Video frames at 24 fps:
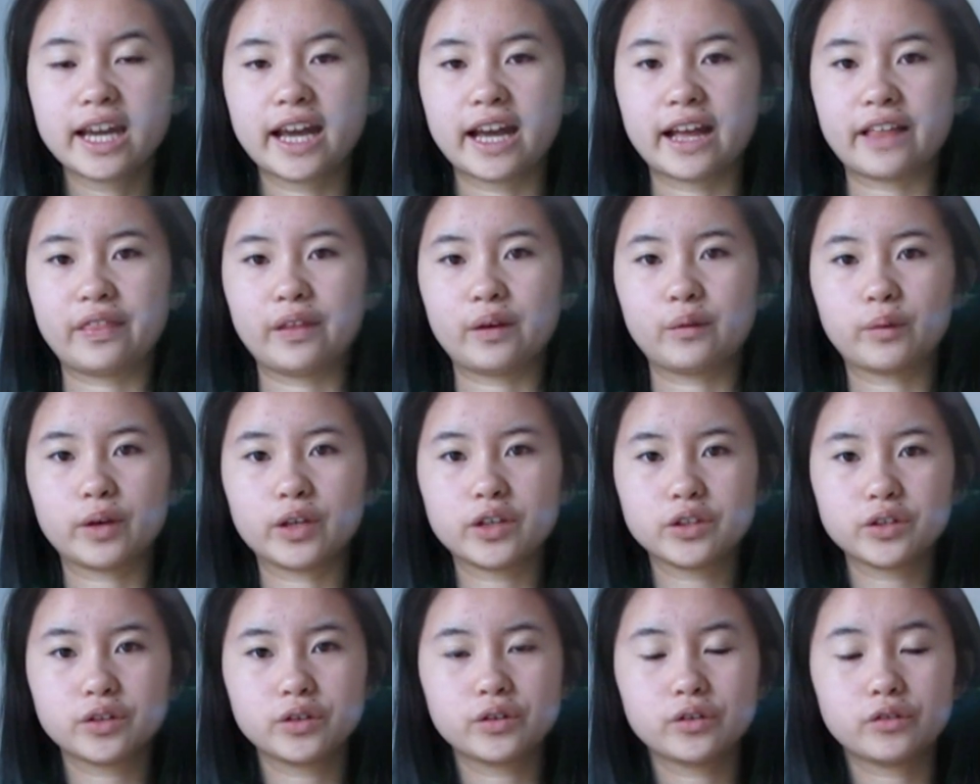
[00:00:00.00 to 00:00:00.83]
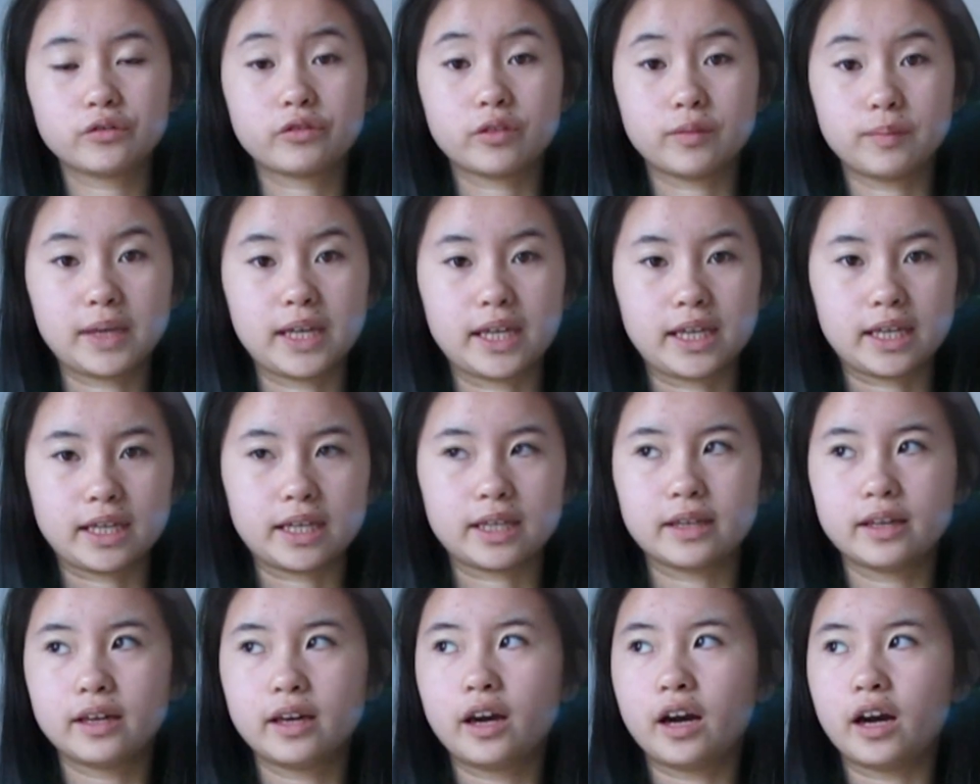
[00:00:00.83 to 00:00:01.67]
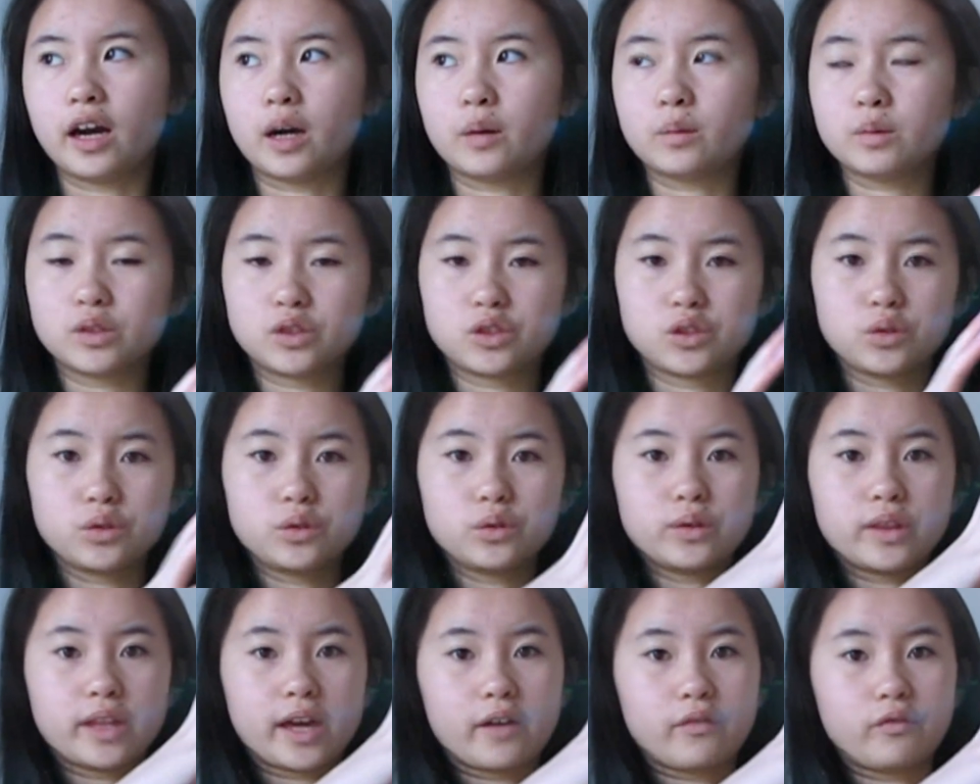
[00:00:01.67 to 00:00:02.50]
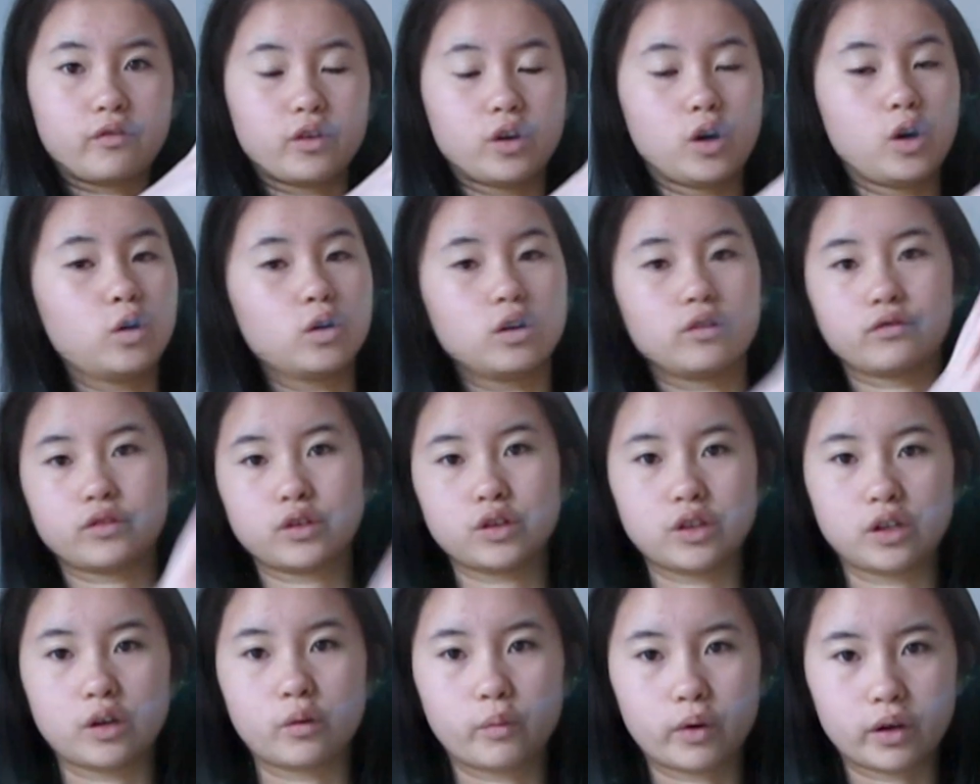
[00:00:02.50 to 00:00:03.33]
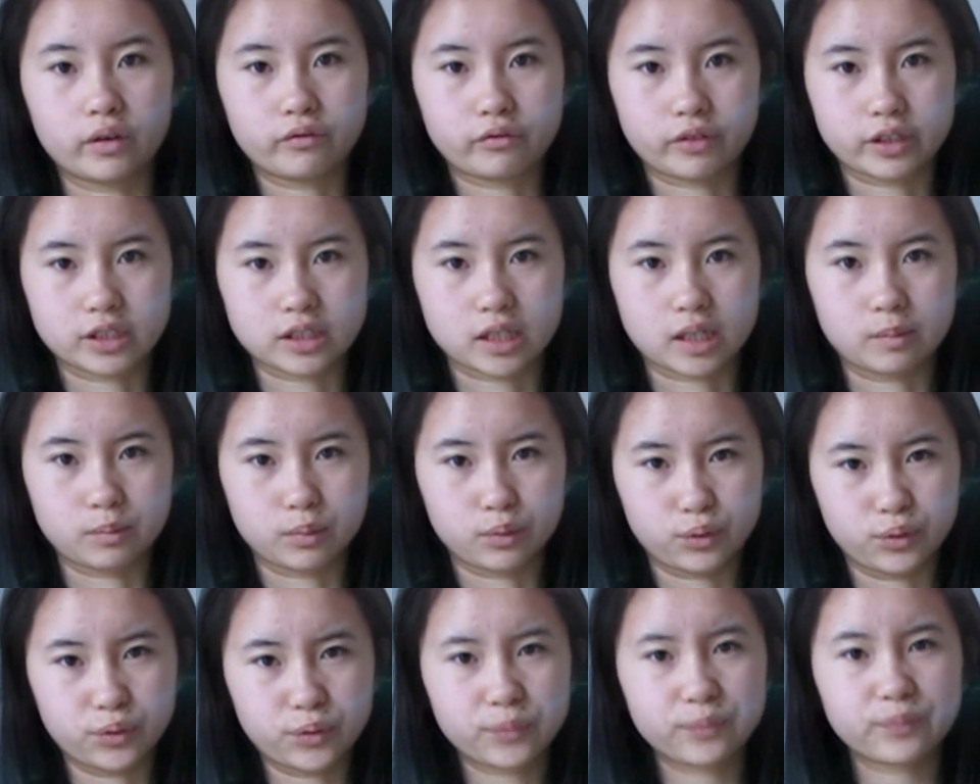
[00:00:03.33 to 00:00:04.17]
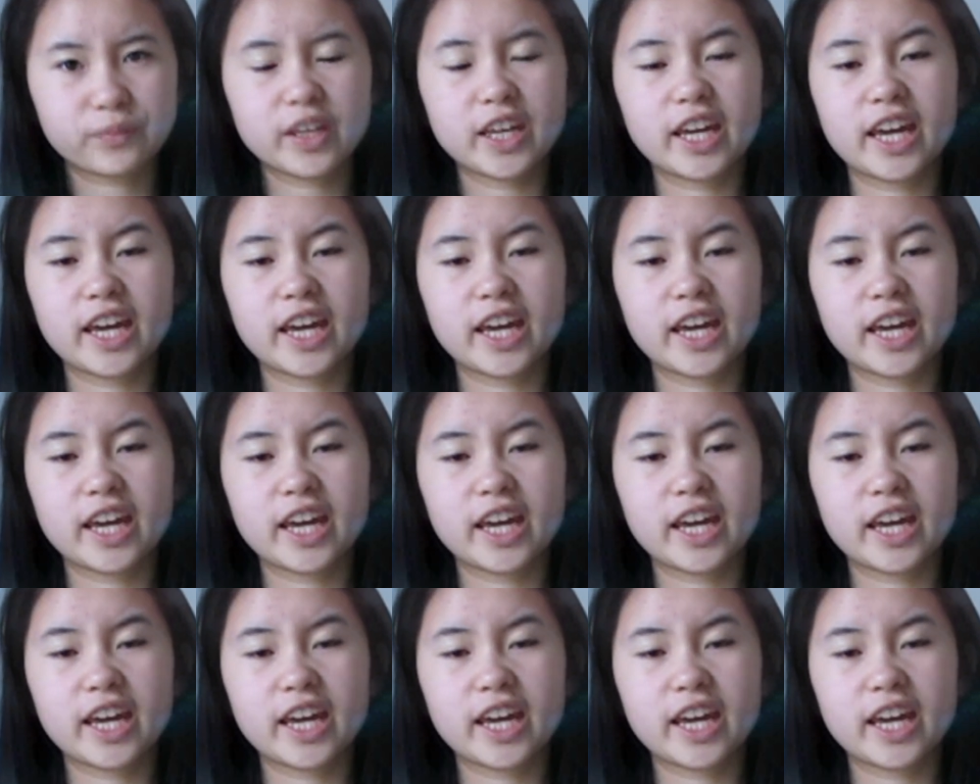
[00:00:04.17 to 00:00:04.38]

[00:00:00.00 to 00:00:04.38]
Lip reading: And then when you, for me, I would do that for the whole of Unit 1, for example,